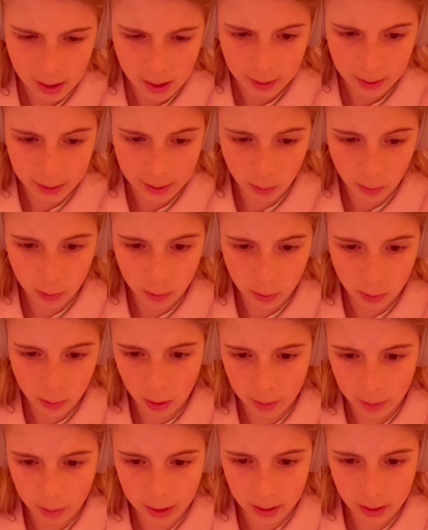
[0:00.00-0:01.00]
Like it was the
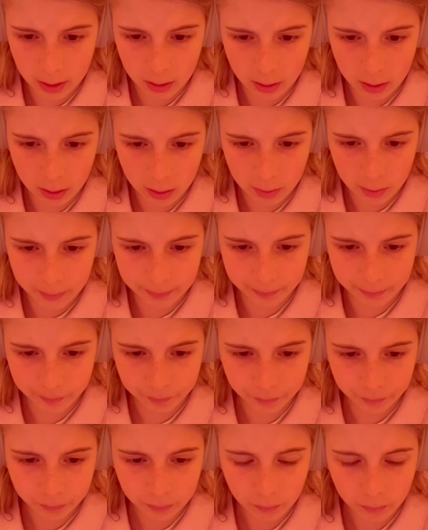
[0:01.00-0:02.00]
army. No.
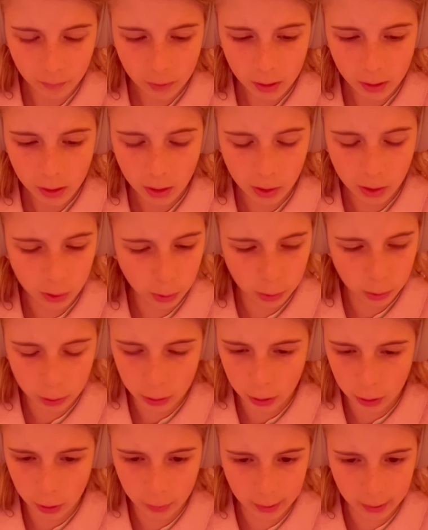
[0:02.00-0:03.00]
George
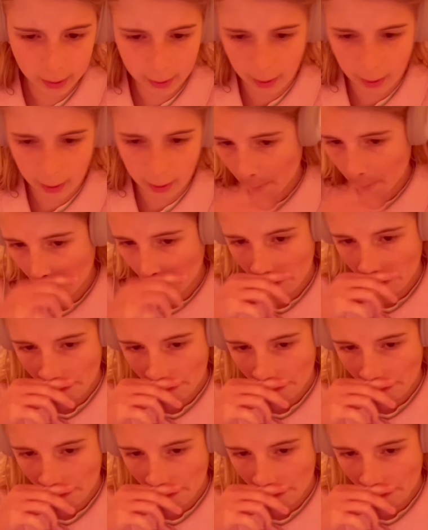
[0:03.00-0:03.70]
Clooney. No.